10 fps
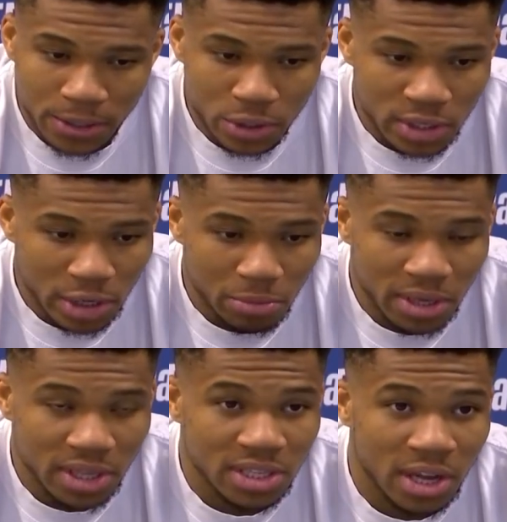and just try to
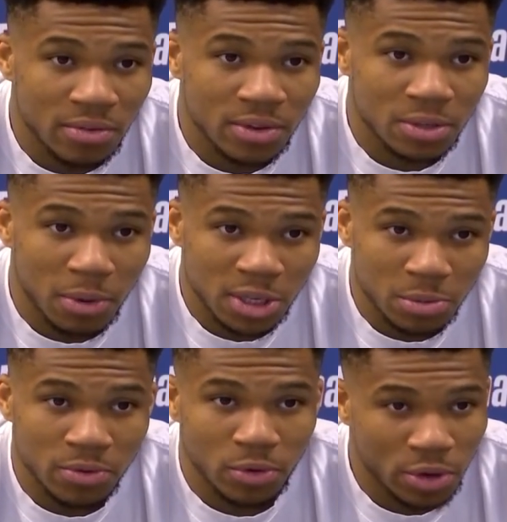make the stuff as
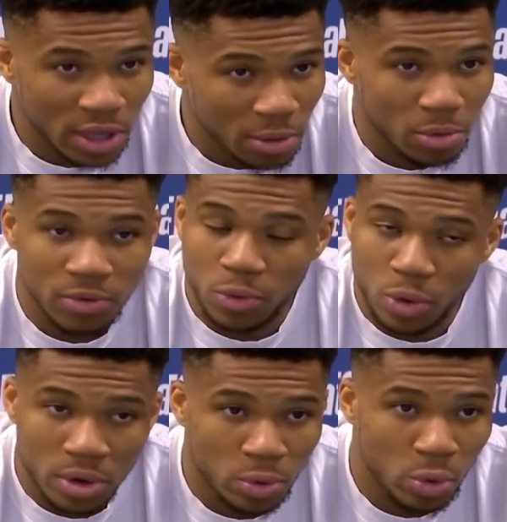possible for him or
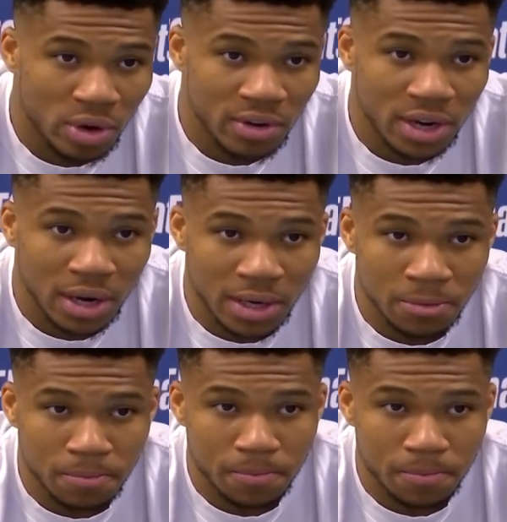for whoever I guard.